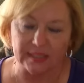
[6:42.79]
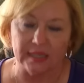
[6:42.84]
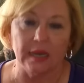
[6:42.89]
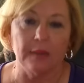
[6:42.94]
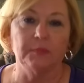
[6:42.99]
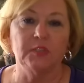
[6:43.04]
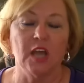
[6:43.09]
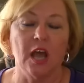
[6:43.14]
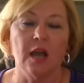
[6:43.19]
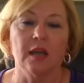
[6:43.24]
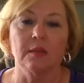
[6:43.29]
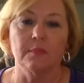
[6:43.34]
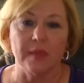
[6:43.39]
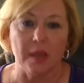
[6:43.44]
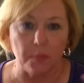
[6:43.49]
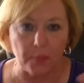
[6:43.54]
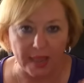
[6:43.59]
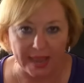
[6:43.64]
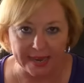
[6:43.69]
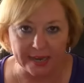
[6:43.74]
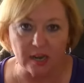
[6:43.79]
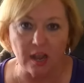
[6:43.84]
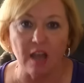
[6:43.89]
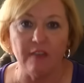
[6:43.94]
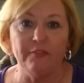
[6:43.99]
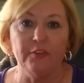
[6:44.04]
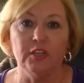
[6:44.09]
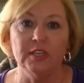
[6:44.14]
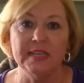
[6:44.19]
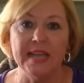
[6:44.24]
that I'm talking about, paying
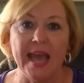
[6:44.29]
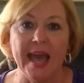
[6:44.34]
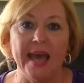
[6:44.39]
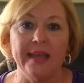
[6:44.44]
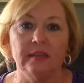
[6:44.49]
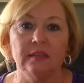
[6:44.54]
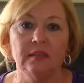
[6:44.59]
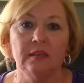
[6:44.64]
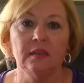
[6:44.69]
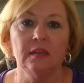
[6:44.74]
off your debt